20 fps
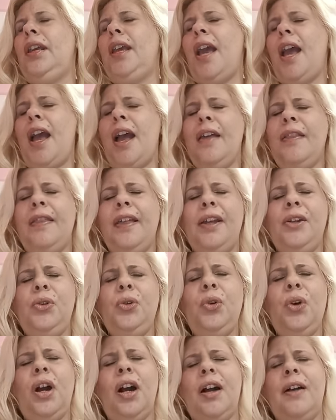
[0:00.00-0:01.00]
Yeah, and they
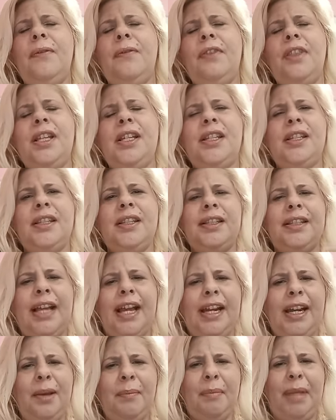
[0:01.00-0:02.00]
do have these
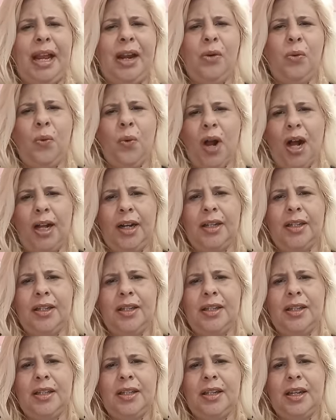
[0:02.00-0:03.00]
10 ml
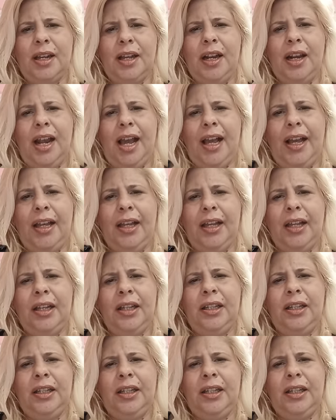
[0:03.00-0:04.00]
ones, like
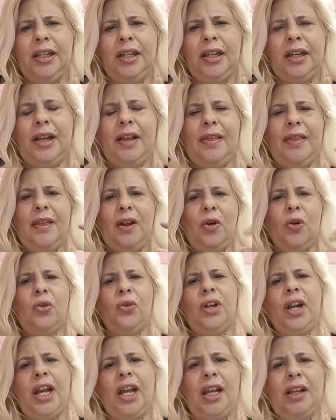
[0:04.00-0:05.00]
the
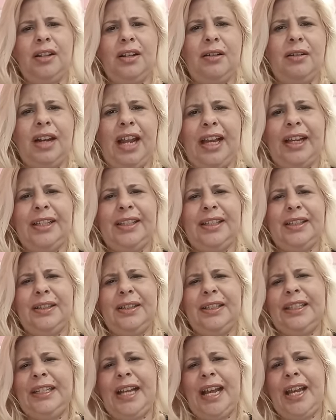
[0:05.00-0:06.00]
owner, like
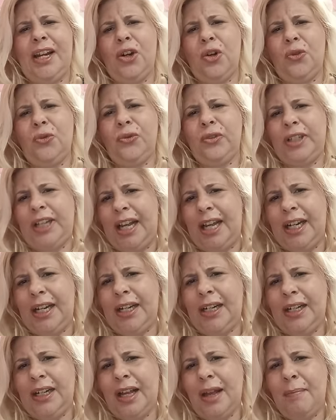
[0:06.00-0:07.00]
10 of
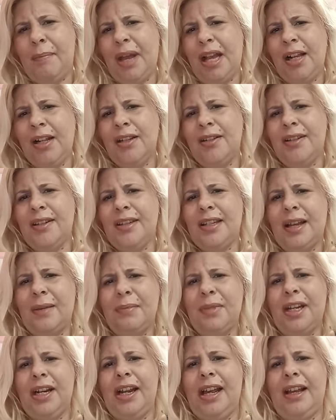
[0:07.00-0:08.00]
10 ml,
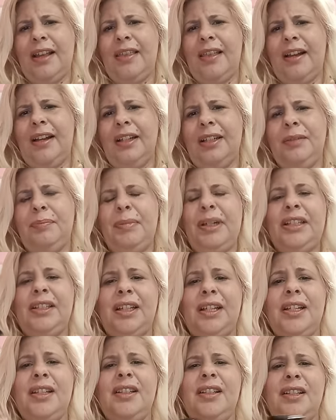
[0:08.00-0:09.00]
something like that. But
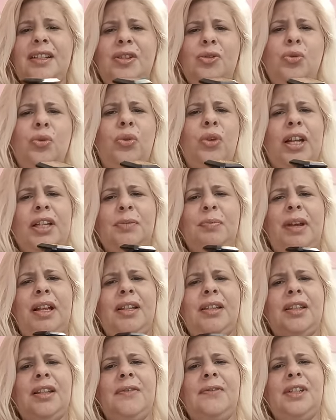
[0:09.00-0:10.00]
it is too
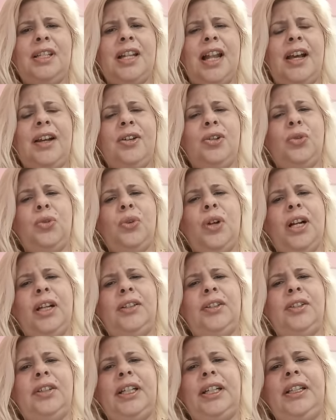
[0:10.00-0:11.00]
expensive. It's like
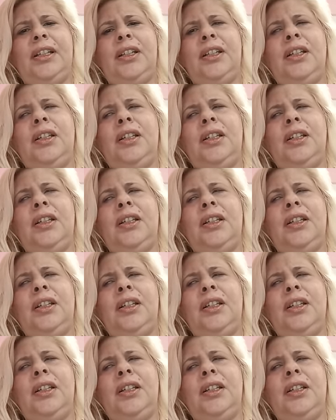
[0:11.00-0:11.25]
£290,